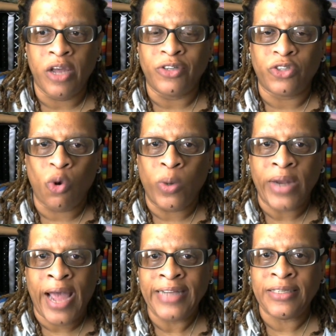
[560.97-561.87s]
So when
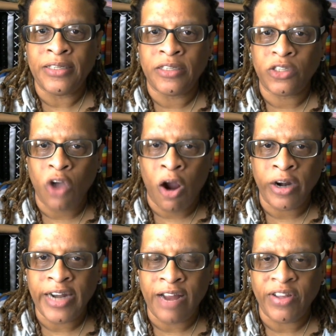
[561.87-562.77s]
I
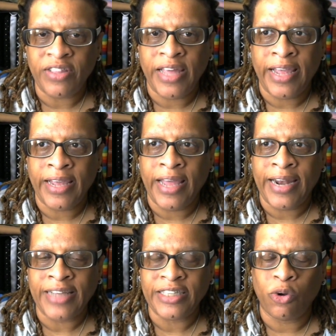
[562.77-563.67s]
started everything and
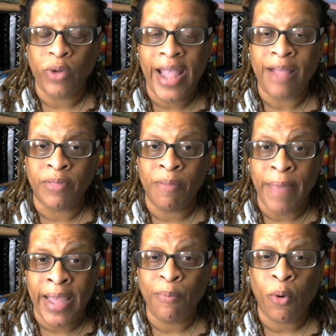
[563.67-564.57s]
I said, okay, the
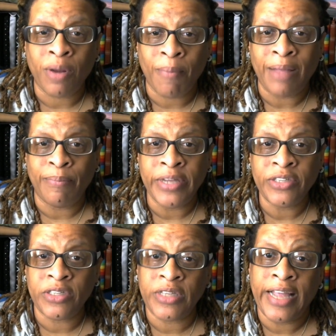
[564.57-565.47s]
main part of my
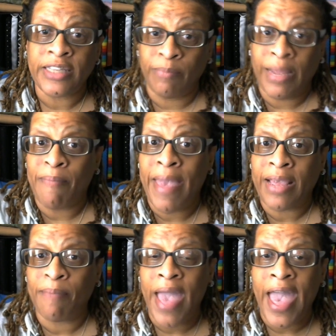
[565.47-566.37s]
business is me
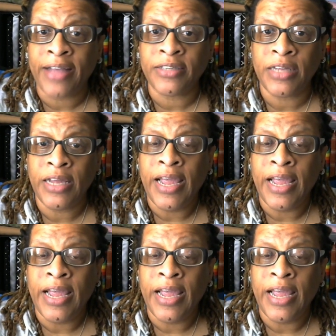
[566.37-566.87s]
making bags.